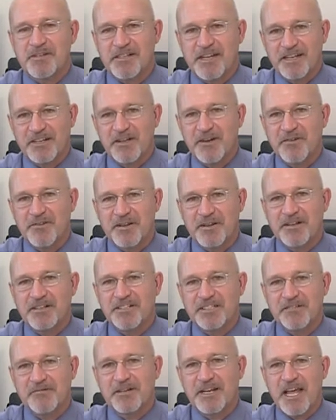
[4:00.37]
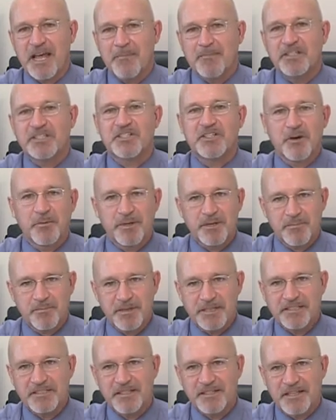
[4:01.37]
I go there and see what happens. Nobody
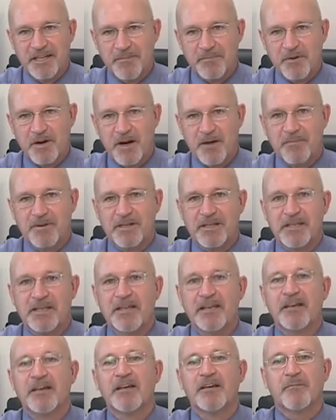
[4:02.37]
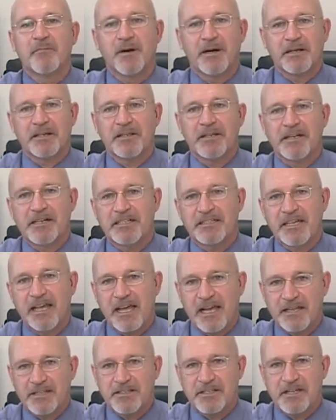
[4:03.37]
bids on that property. My client
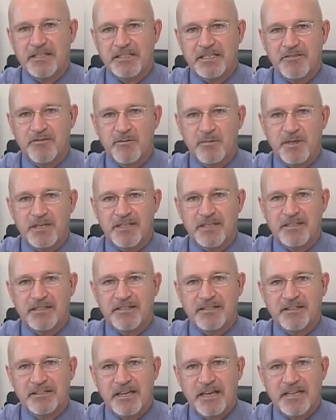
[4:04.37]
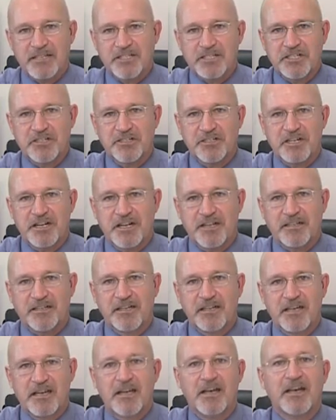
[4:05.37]
had not given me a cashier's check
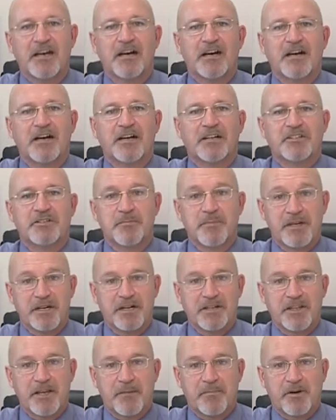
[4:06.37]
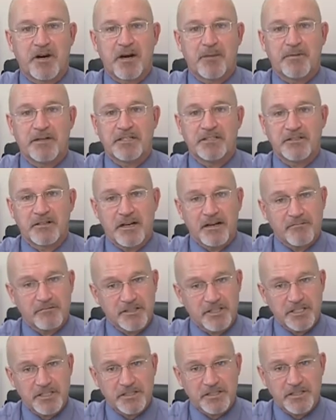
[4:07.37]
to bid on that property, so I
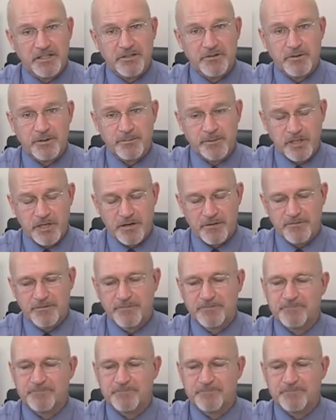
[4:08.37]
was just there to observe.